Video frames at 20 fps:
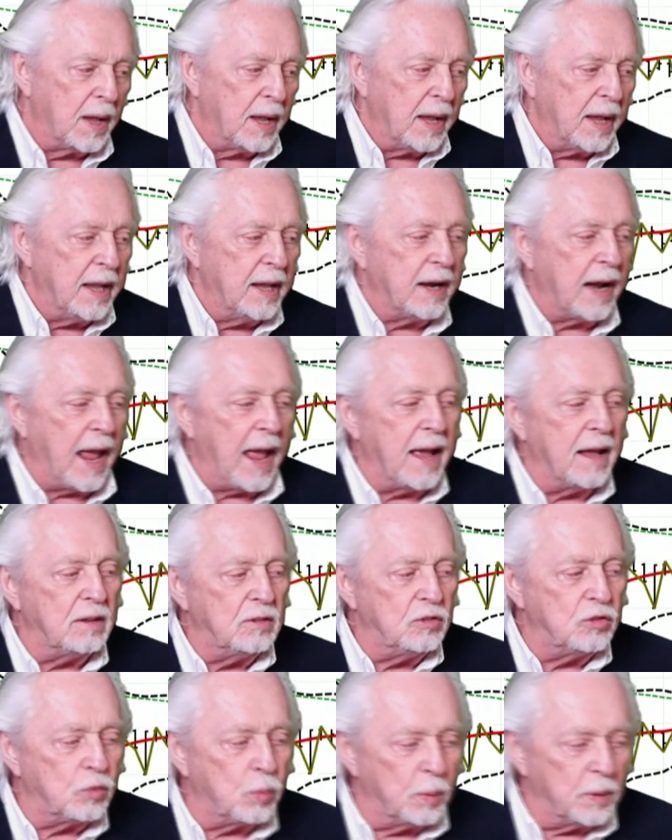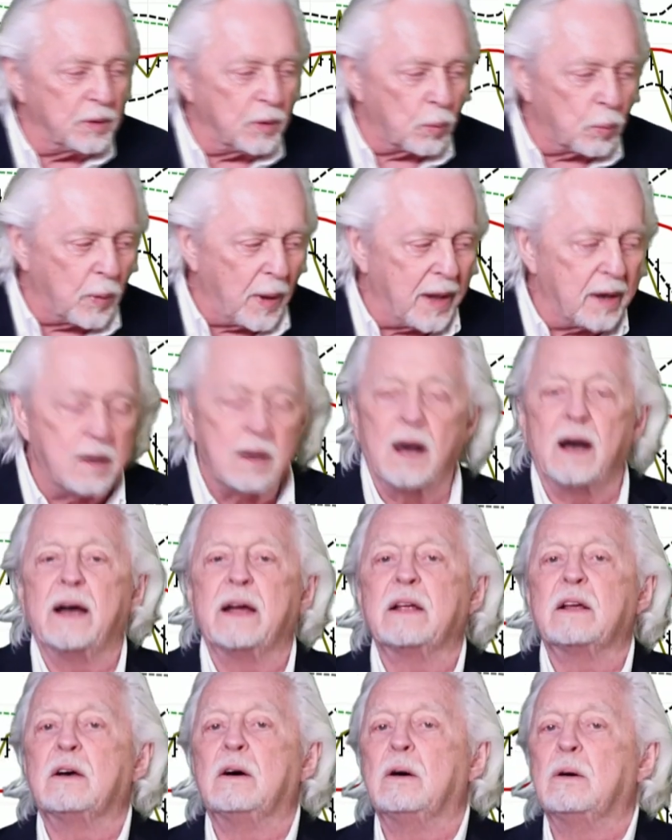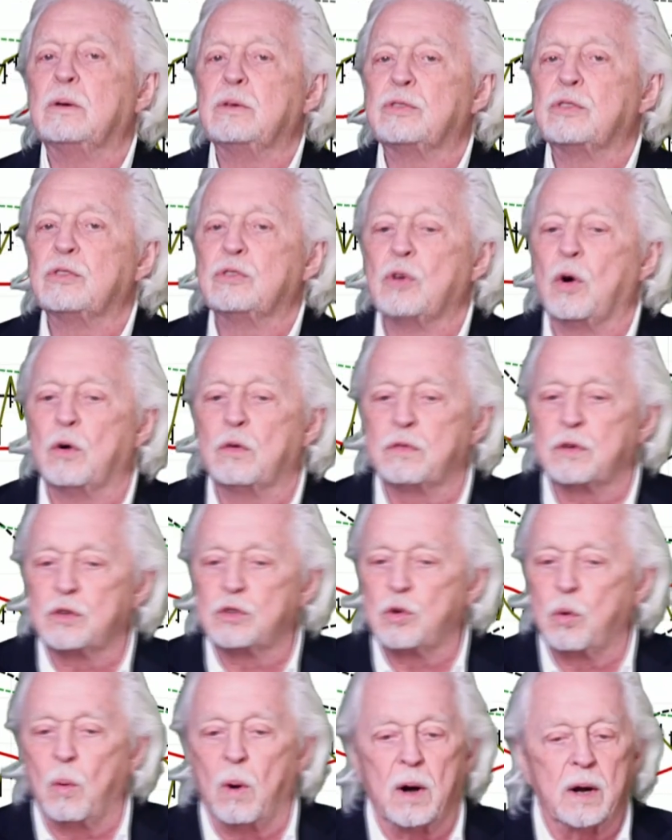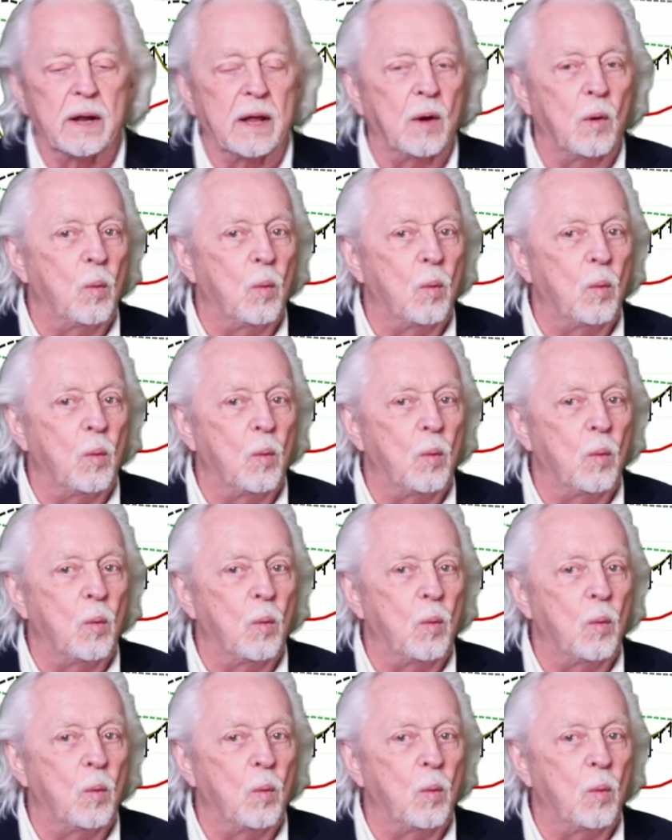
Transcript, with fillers: It ends when the red line closes over 20.